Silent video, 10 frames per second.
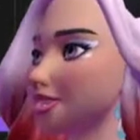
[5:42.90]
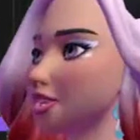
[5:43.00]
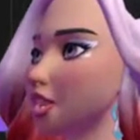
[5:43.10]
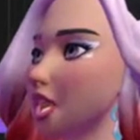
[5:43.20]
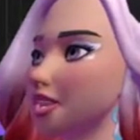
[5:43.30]

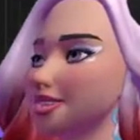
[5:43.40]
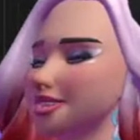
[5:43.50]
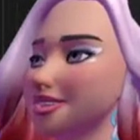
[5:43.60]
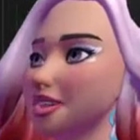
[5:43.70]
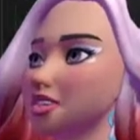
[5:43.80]
decrying
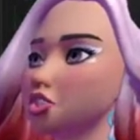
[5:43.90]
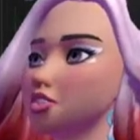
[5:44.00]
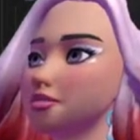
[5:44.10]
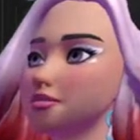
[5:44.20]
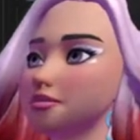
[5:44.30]
that, you know,
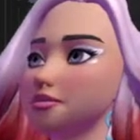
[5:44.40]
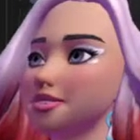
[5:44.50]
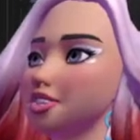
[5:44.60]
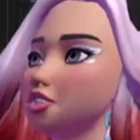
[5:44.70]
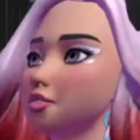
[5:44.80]

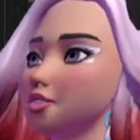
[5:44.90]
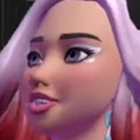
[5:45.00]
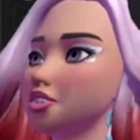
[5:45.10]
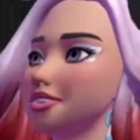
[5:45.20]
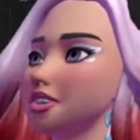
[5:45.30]
it's super
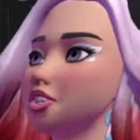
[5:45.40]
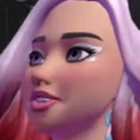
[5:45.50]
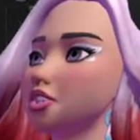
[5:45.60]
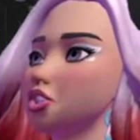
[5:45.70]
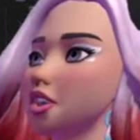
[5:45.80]

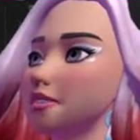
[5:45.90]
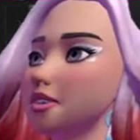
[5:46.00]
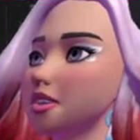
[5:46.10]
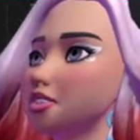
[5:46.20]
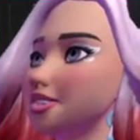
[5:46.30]
expensive and stuff.
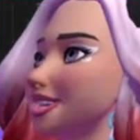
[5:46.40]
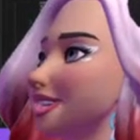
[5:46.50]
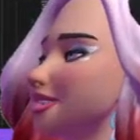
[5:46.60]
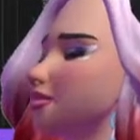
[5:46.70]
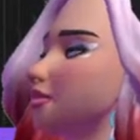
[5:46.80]
And
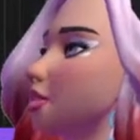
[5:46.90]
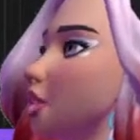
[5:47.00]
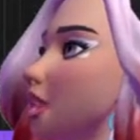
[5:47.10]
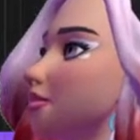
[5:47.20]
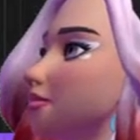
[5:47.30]
actually, you know what?